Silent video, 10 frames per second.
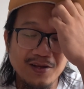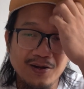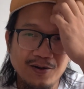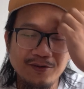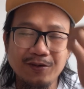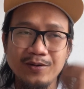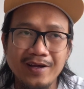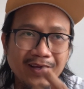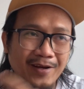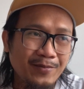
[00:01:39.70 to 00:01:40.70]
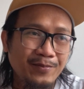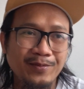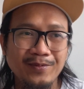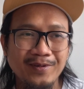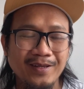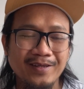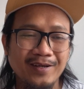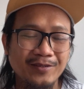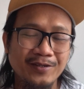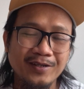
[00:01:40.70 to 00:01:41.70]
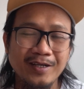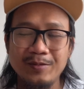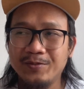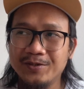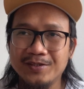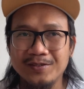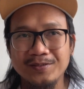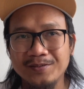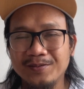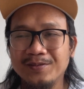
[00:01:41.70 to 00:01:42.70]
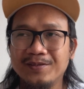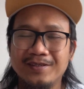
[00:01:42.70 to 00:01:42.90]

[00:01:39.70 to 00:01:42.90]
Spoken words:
Although I have like other clippers also,